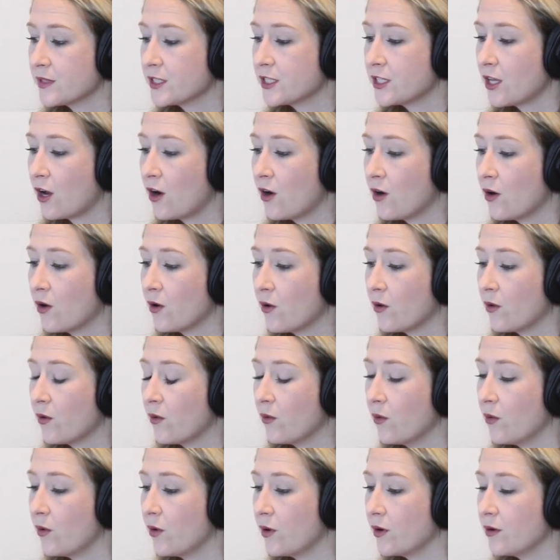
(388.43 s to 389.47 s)

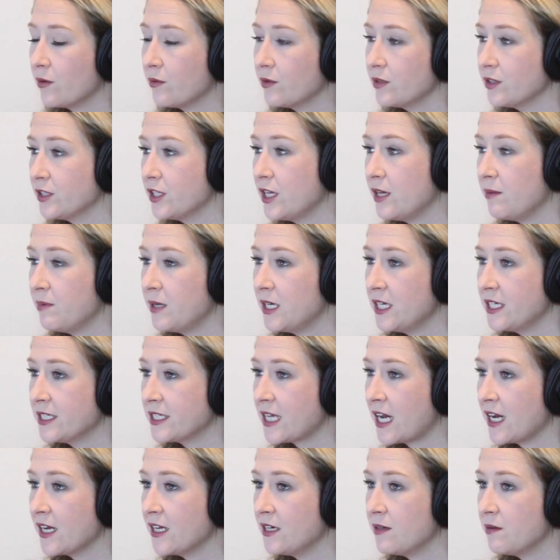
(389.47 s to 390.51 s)
So keeping it
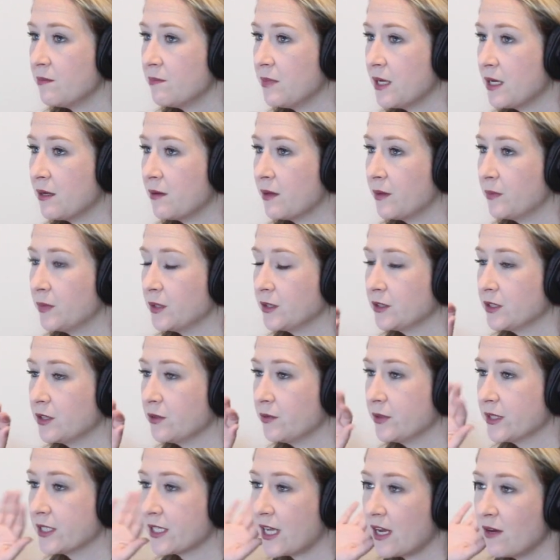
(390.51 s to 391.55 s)
tight, being able
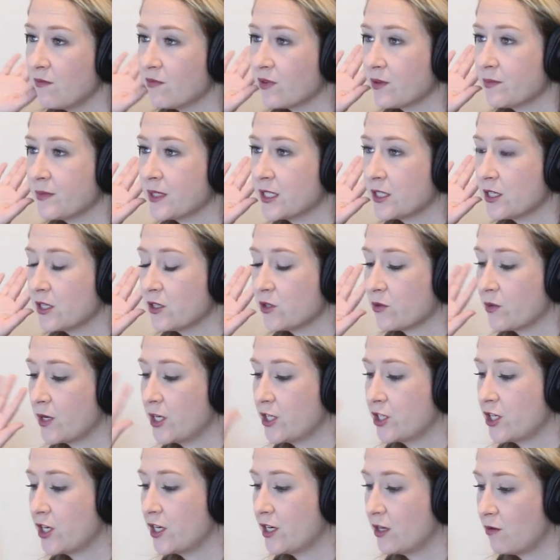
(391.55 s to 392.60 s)
to escape from the
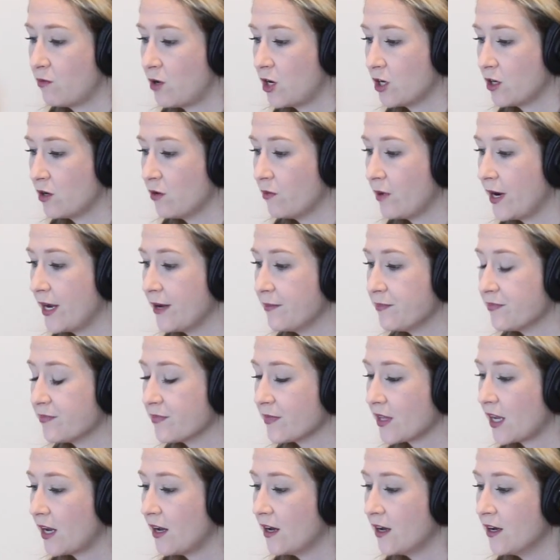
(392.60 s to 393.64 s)
situation and walk away.
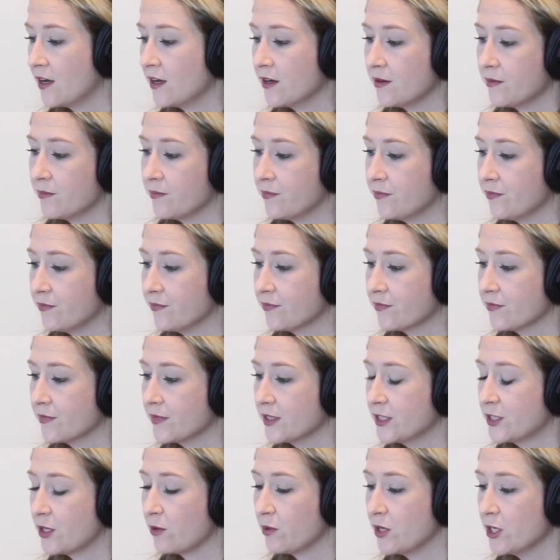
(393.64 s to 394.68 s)

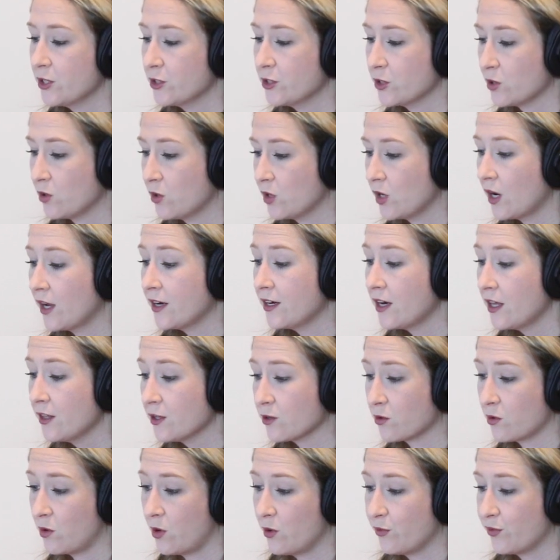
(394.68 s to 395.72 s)
So here's
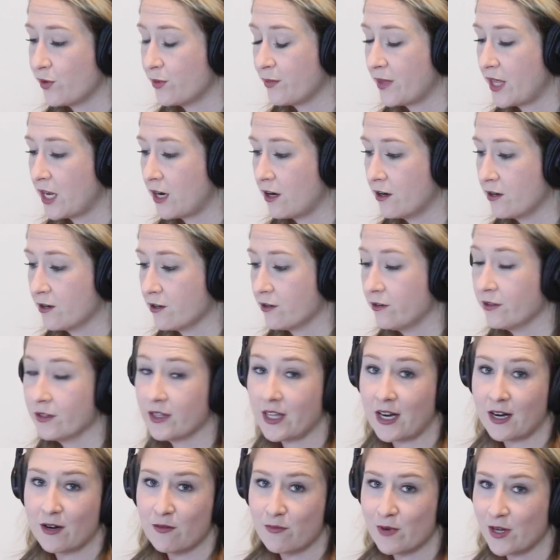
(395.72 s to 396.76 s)
another quote from that article
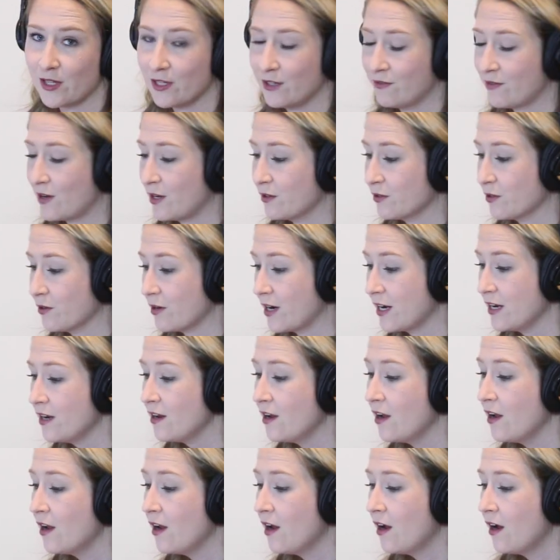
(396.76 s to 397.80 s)
that I really found
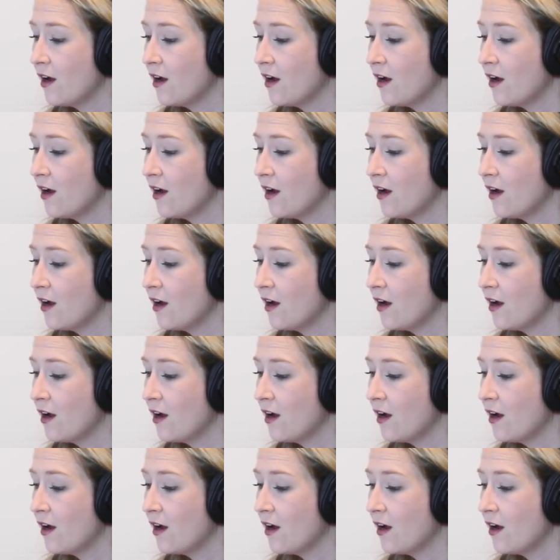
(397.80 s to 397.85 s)
great.